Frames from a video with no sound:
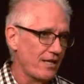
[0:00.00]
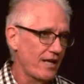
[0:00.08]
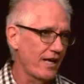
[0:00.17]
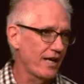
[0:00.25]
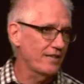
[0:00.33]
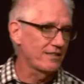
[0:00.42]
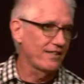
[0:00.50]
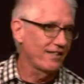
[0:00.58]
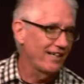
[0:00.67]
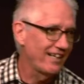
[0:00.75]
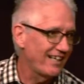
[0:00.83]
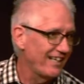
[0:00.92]
And
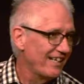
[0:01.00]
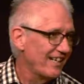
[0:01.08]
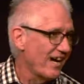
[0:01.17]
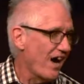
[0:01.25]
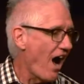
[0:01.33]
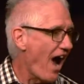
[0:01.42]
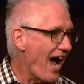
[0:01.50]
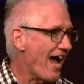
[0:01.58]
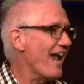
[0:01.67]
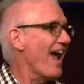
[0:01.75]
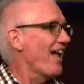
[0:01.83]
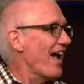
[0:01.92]
uh,
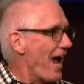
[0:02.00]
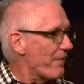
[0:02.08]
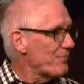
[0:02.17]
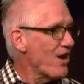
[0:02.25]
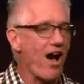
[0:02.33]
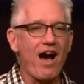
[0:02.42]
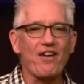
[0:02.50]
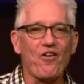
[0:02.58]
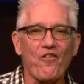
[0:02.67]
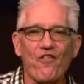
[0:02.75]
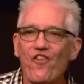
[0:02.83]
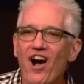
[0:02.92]
I am
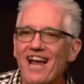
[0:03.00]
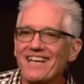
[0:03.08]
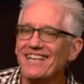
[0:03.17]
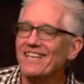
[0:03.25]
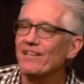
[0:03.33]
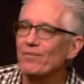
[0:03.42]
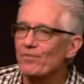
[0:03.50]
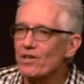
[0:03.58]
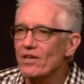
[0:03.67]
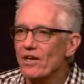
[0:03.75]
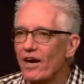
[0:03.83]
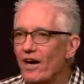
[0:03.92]
not finding
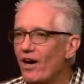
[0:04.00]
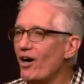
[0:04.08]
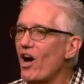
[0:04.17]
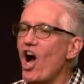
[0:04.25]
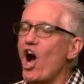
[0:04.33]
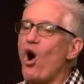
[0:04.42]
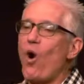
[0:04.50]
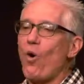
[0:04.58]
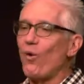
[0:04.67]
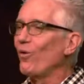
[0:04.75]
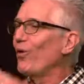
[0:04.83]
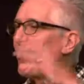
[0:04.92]
uh, a
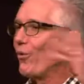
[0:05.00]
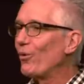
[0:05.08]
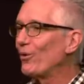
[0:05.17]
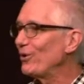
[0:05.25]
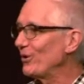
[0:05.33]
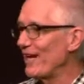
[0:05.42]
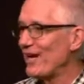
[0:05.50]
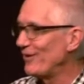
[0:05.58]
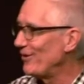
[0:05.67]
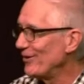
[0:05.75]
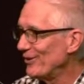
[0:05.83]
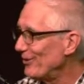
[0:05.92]
whole world
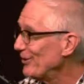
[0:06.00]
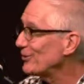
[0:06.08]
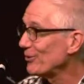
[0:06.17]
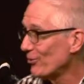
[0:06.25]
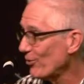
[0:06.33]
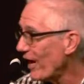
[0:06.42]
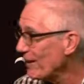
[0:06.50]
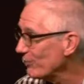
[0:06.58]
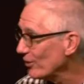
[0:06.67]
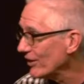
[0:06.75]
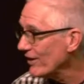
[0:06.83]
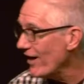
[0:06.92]
out there that's ripe
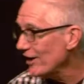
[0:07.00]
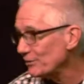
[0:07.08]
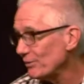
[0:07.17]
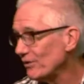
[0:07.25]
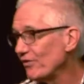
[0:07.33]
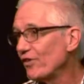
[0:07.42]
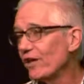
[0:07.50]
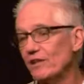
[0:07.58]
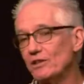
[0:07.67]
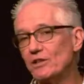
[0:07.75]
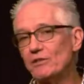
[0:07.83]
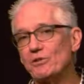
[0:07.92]
to the gospel. In fact,
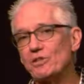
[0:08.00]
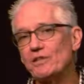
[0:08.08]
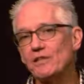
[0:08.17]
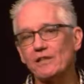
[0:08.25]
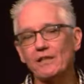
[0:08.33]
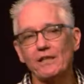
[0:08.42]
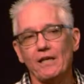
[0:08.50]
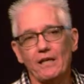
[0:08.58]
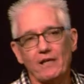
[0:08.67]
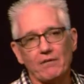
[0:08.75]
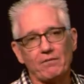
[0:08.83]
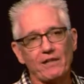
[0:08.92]
it's interesting the
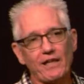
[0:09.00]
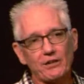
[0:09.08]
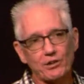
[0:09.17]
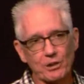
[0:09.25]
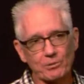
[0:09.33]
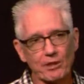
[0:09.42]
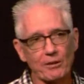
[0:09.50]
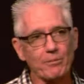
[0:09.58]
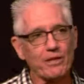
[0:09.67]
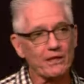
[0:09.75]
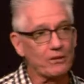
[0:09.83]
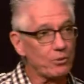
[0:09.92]
relationships I'm
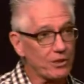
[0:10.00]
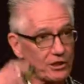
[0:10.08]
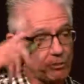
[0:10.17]
making with these